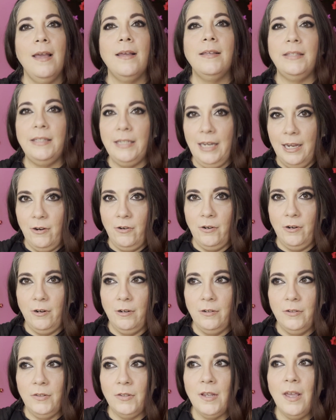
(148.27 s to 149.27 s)

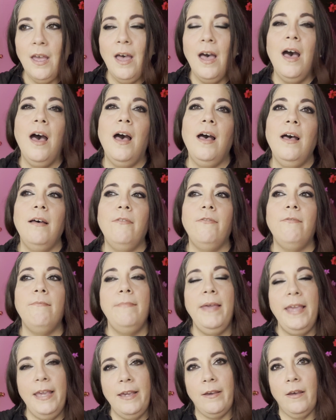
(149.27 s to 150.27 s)
standards of
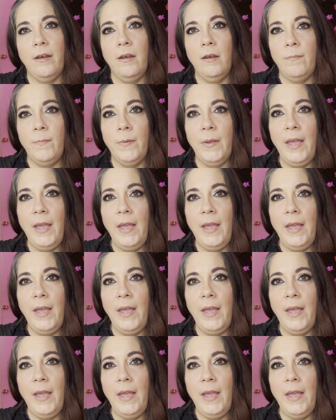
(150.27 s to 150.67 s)
makeup,